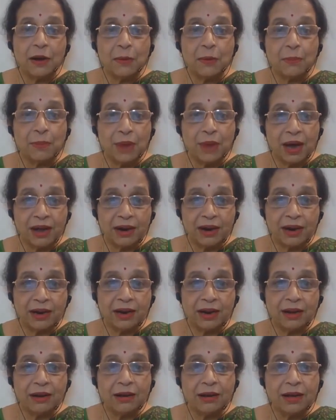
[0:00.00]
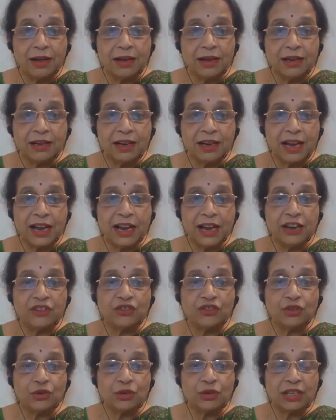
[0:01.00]
marana,
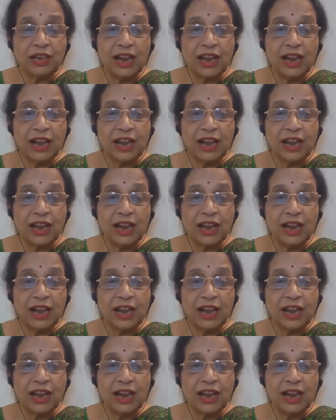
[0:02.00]
klesho,